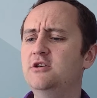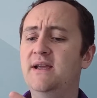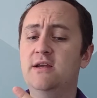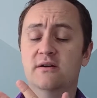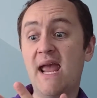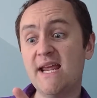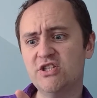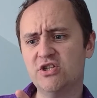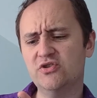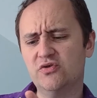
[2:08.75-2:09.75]
you might hear
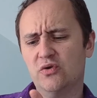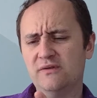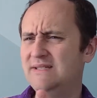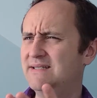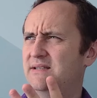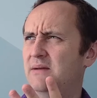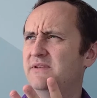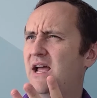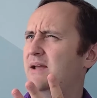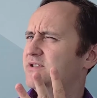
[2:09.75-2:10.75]
case control is
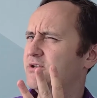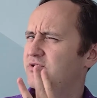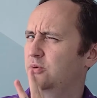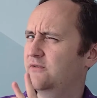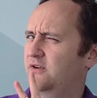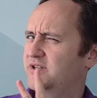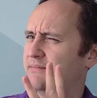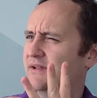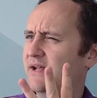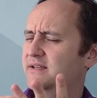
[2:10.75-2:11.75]
sometimes used to refer to
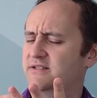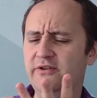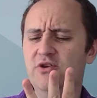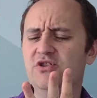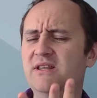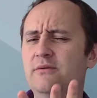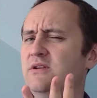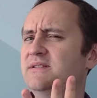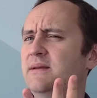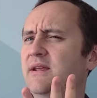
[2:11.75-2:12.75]
something like this, although usually that
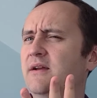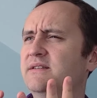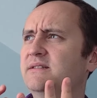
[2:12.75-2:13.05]
means something else